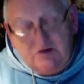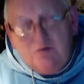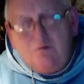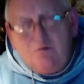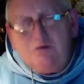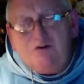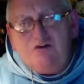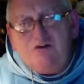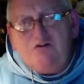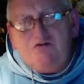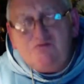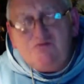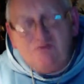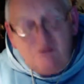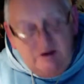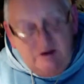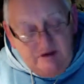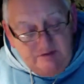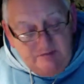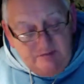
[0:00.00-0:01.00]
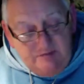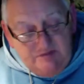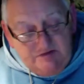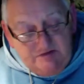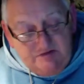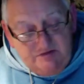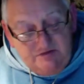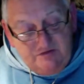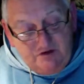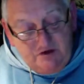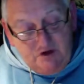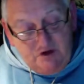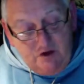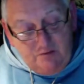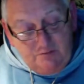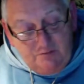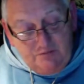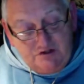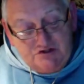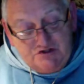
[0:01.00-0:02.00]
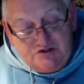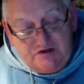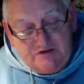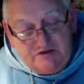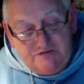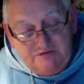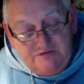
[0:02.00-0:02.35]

with dreams of accomplishing